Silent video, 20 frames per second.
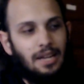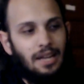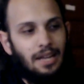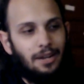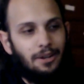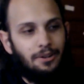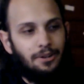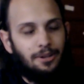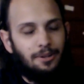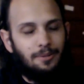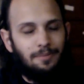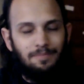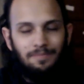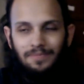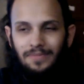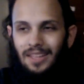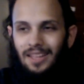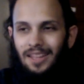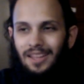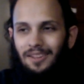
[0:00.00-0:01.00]
I don't know.
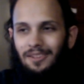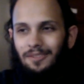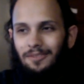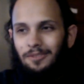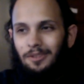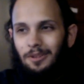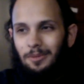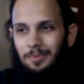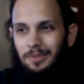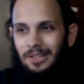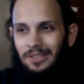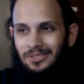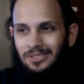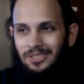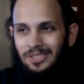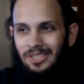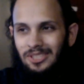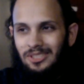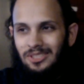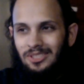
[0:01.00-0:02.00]
Philip
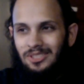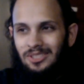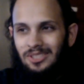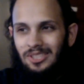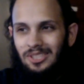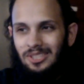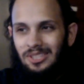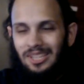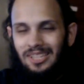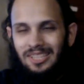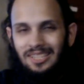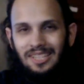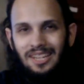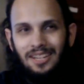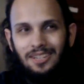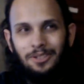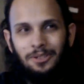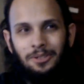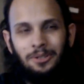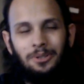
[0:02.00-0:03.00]
Kelton says, is this like
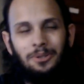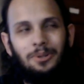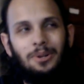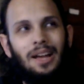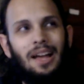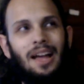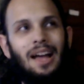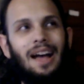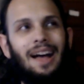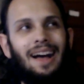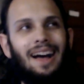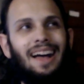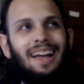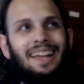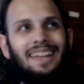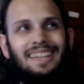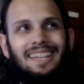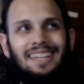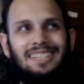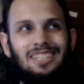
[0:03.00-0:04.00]
Doctor Who?
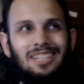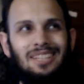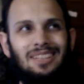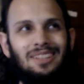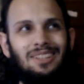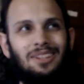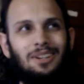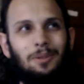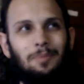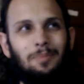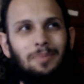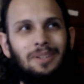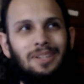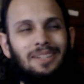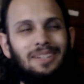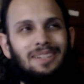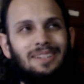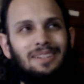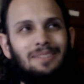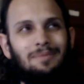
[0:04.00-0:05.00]
I guess a little
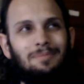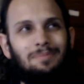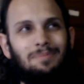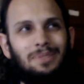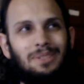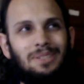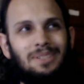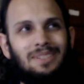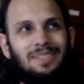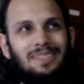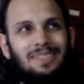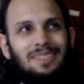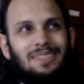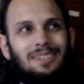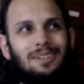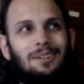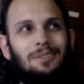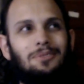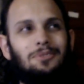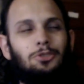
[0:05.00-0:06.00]
bit, but,
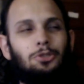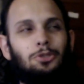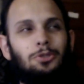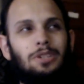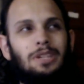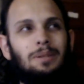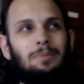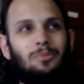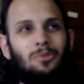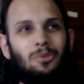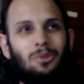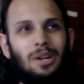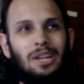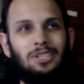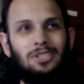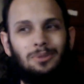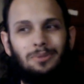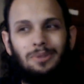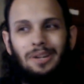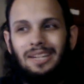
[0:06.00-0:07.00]
you know, Dream
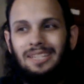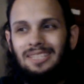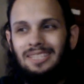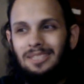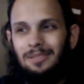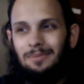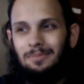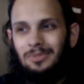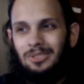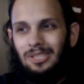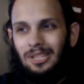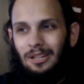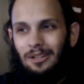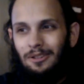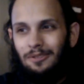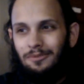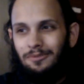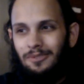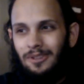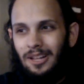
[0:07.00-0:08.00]
resurrecting
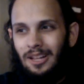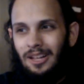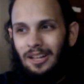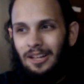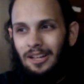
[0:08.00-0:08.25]
himself